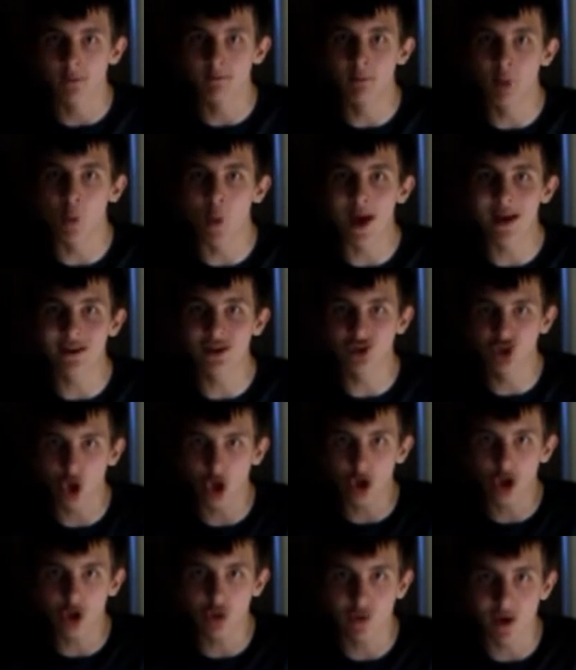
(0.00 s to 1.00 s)
But where the
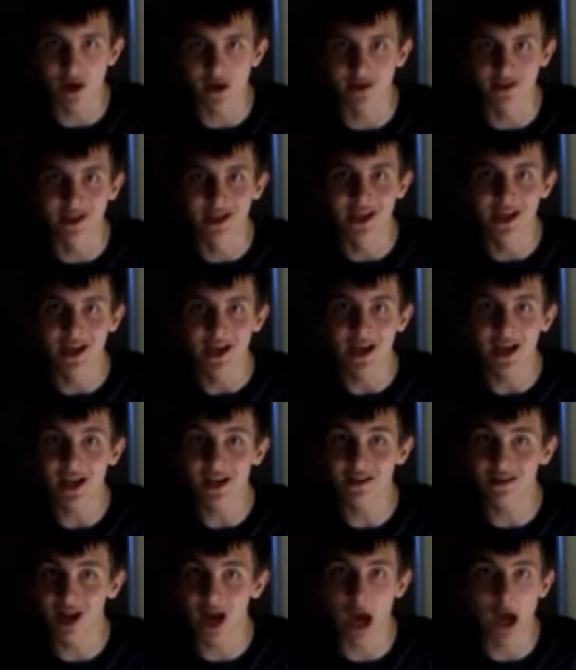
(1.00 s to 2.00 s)
Doctor is,
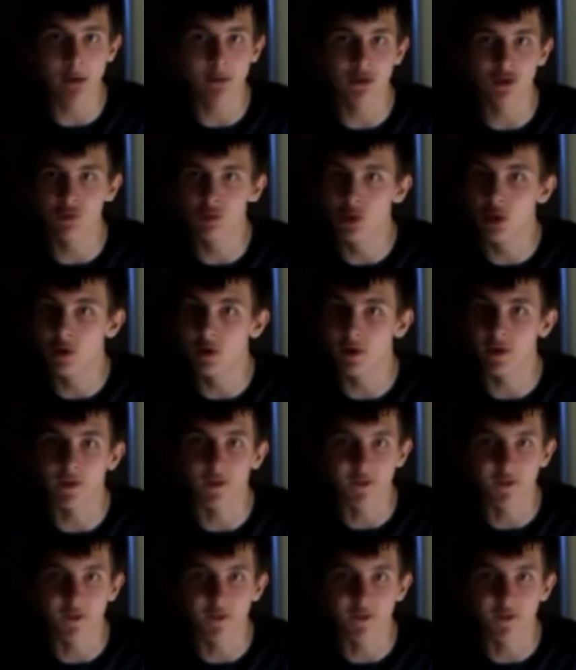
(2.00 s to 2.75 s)
time is moving